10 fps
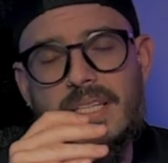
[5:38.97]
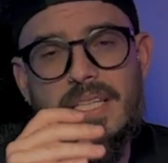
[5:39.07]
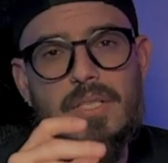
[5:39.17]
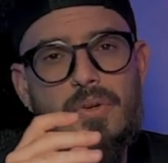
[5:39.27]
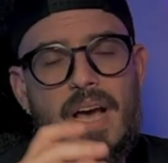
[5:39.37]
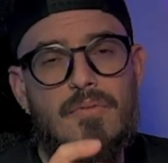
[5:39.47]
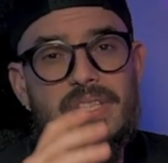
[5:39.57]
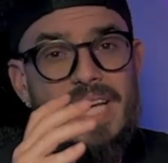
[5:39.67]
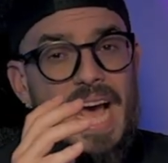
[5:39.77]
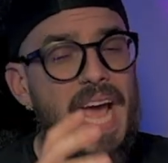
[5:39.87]
that you have
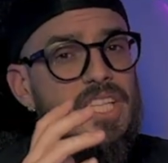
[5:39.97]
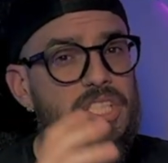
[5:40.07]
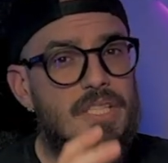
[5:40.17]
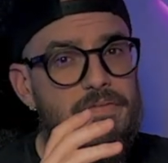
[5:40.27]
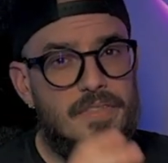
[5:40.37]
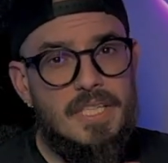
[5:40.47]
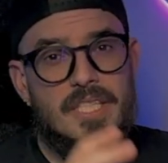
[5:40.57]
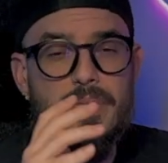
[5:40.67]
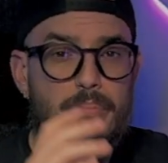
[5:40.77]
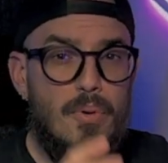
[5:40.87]
with the AGV
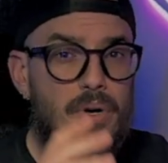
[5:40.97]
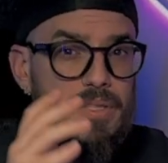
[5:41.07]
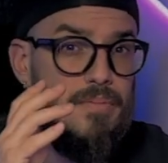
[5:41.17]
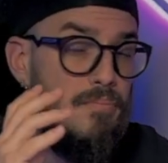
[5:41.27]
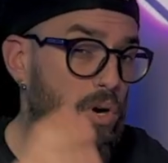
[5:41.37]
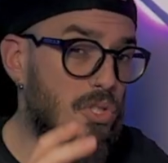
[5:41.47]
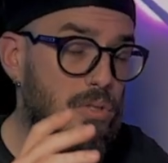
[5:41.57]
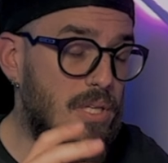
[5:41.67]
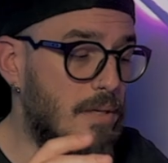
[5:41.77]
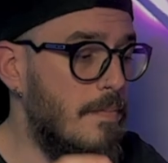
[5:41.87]
Sport
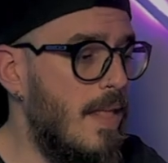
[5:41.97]
Modular.